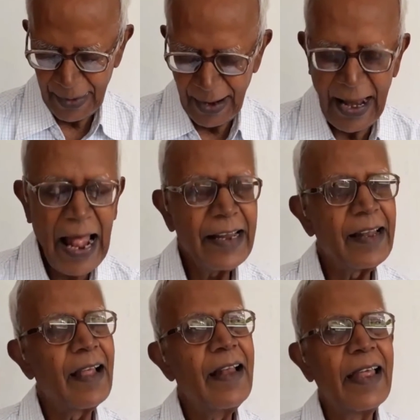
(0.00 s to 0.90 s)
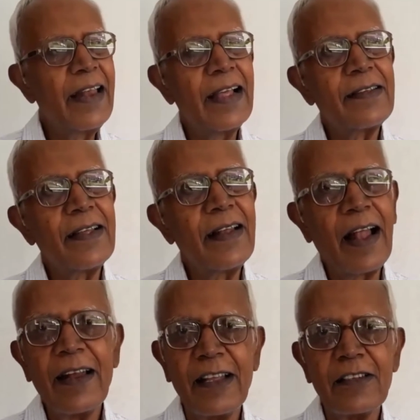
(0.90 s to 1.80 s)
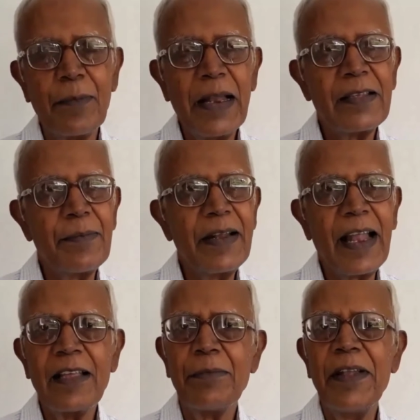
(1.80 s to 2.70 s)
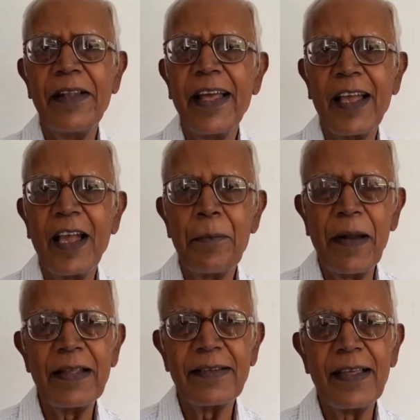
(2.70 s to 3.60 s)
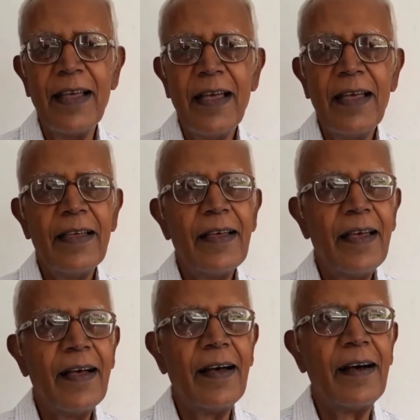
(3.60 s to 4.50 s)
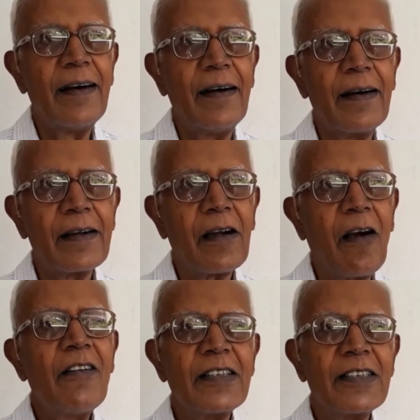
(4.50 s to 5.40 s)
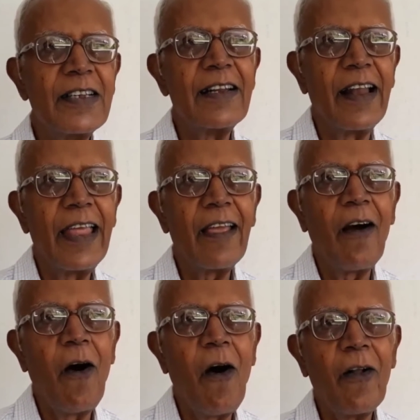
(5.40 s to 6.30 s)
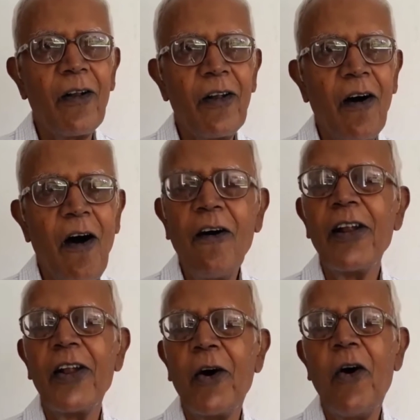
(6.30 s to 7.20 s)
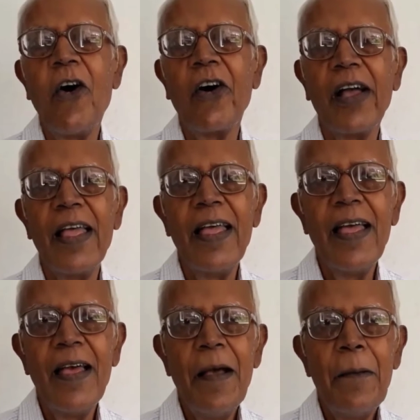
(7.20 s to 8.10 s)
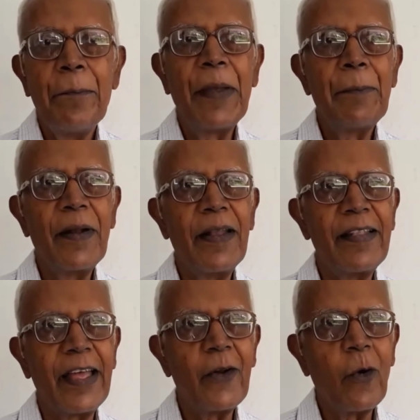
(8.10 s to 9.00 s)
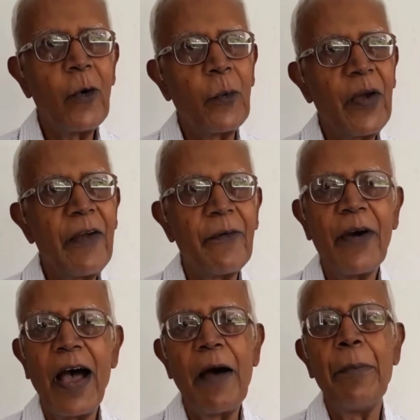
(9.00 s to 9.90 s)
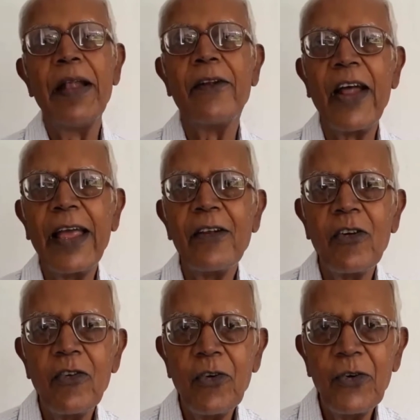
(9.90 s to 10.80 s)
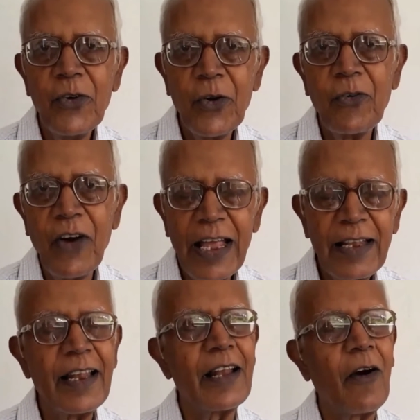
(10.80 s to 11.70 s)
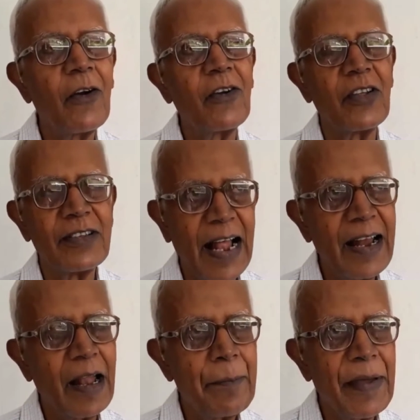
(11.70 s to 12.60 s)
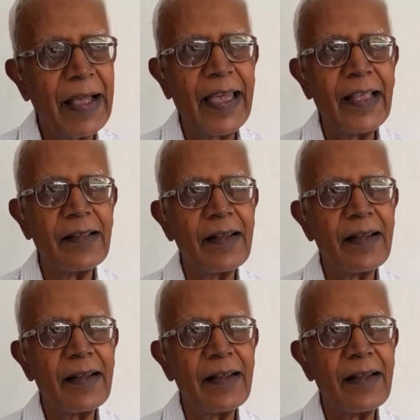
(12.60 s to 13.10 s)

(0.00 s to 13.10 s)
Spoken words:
land alienation and displacement has been taking place constantly all along. People in their own way have been trying to fight it out, to stand up against.